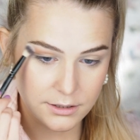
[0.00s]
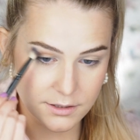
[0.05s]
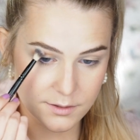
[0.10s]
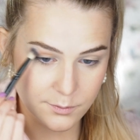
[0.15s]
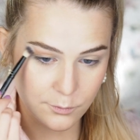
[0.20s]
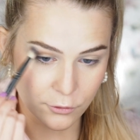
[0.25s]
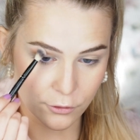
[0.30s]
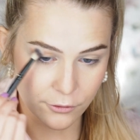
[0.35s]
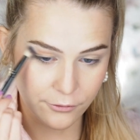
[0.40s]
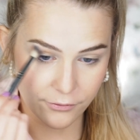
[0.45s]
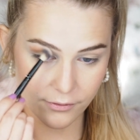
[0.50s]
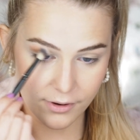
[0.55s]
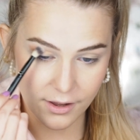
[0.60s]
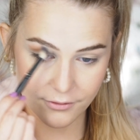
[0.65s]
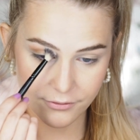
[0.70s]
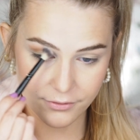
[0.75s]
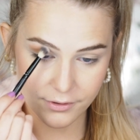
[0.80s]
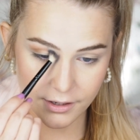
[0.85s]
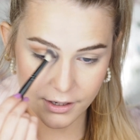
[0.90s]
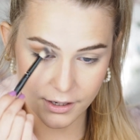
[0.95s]
it's more
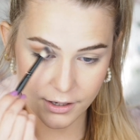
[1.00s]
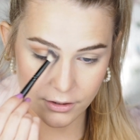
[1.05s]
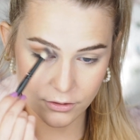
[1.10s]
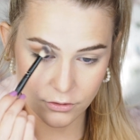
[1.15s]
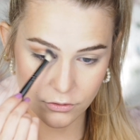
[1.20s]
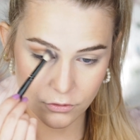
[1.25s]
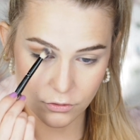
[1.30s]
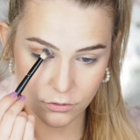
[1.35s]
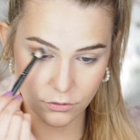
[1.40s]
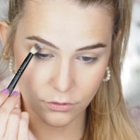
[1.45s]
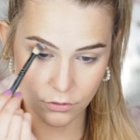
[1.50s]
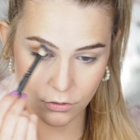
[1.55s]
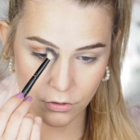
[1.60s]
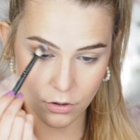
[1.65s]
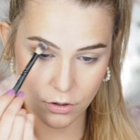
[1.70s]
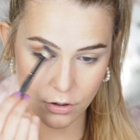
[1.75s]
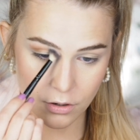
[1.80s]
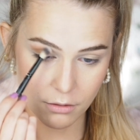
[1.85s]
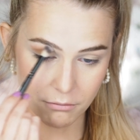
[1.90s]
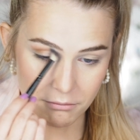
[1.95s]
fluffy to
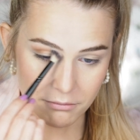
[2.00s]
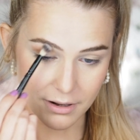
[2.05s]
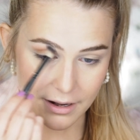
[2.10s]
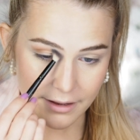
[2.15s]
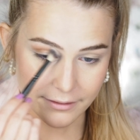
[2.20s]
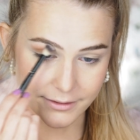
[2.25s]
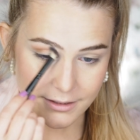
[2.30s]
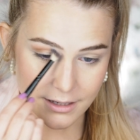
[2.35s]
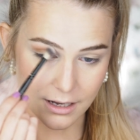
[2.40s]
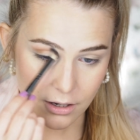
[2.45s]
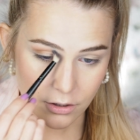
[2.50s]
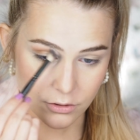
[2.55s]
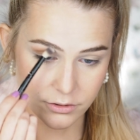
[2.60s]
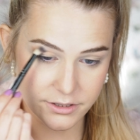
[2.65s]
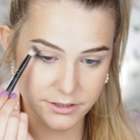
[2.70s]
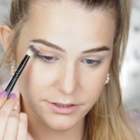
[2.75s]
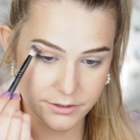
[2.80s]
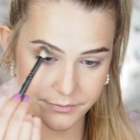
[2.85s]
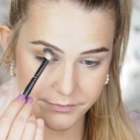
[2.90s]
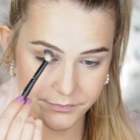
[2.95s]
blend out.